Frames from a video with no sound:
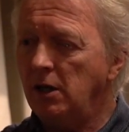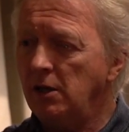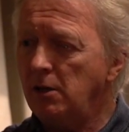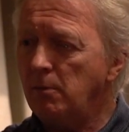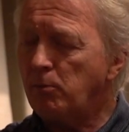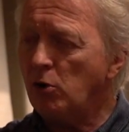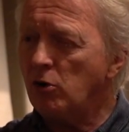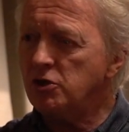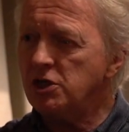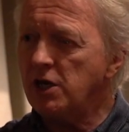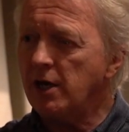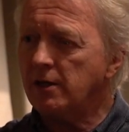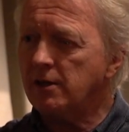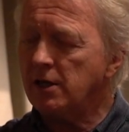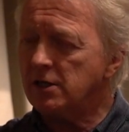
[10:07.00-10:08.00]
in the
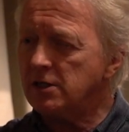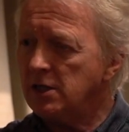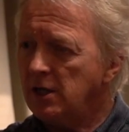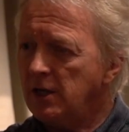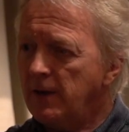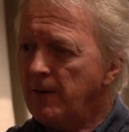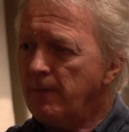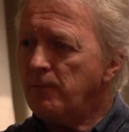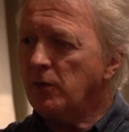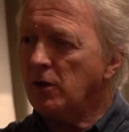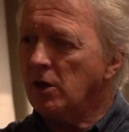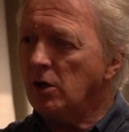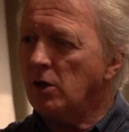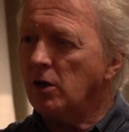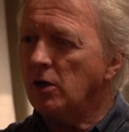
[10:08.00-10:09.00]
project, that
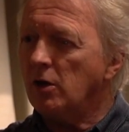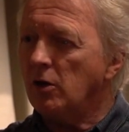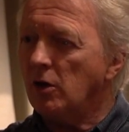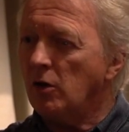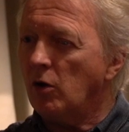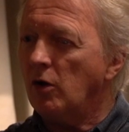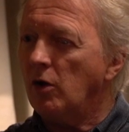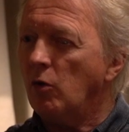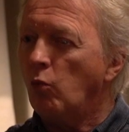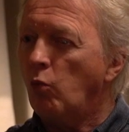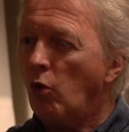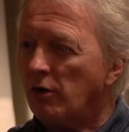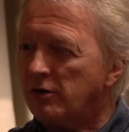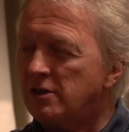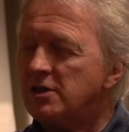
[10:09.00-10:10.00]

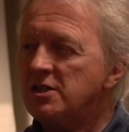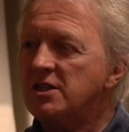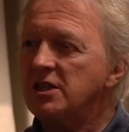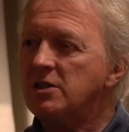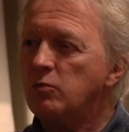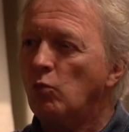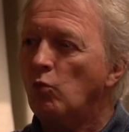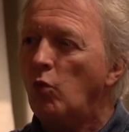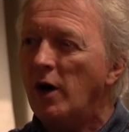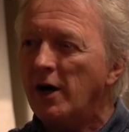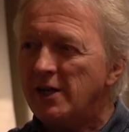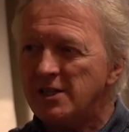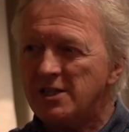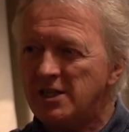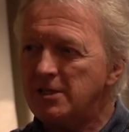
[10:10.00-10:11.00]
why does
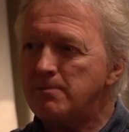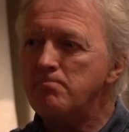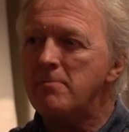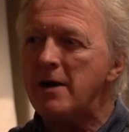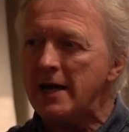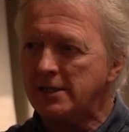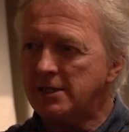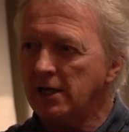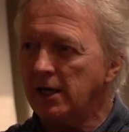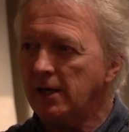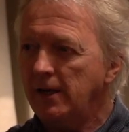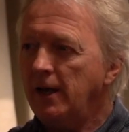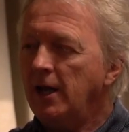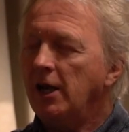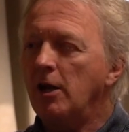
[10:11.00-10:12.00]
this matter?
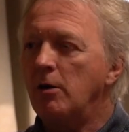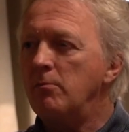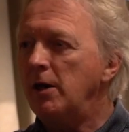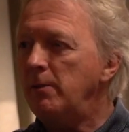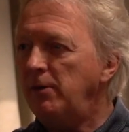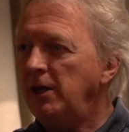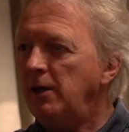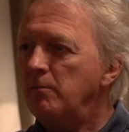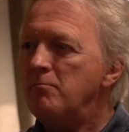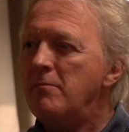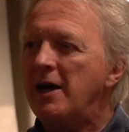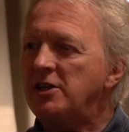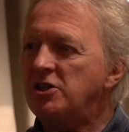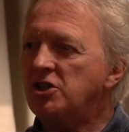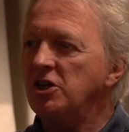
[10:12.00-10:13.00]
Now, maybe
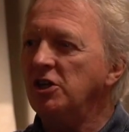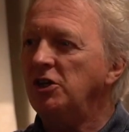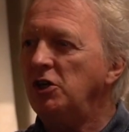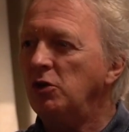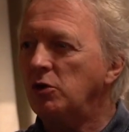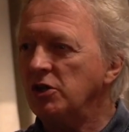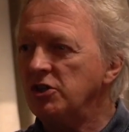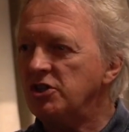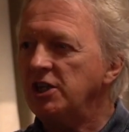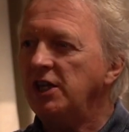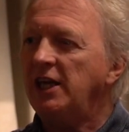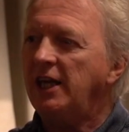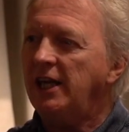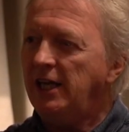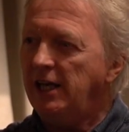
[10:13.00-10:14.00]
medicine, you can see
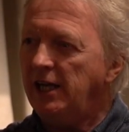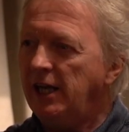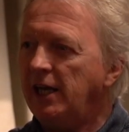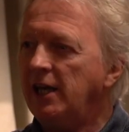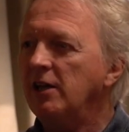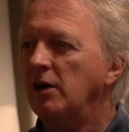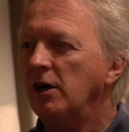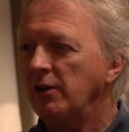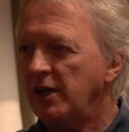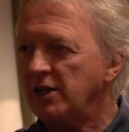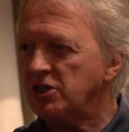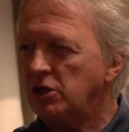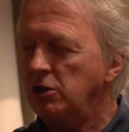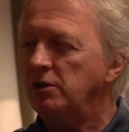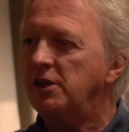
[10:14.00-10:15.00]
healing, oh,
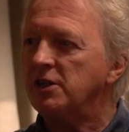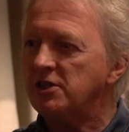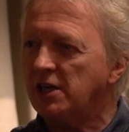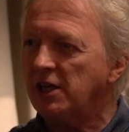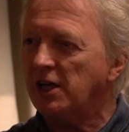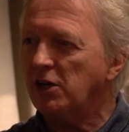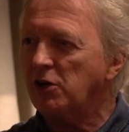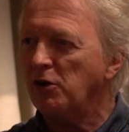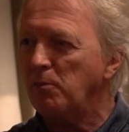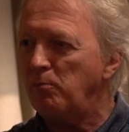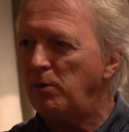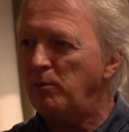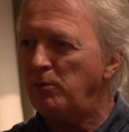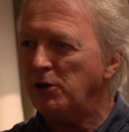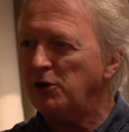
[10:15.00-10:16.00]
that's good, it's kind of got a
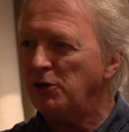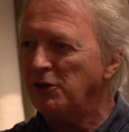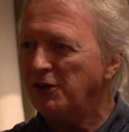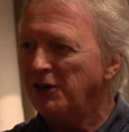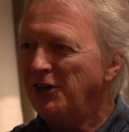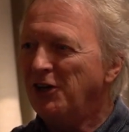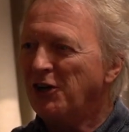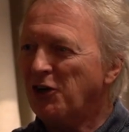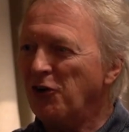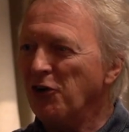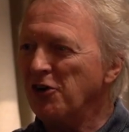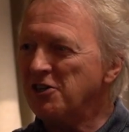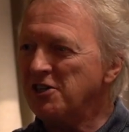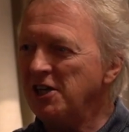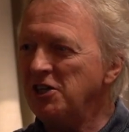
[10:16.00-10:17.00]
biblical
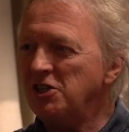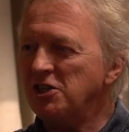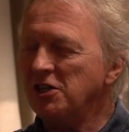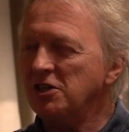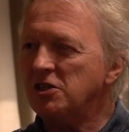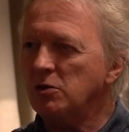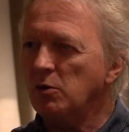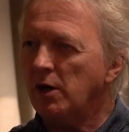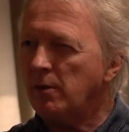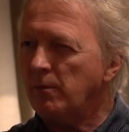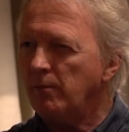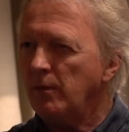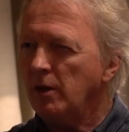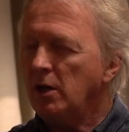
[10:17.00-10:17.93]
connotation to it.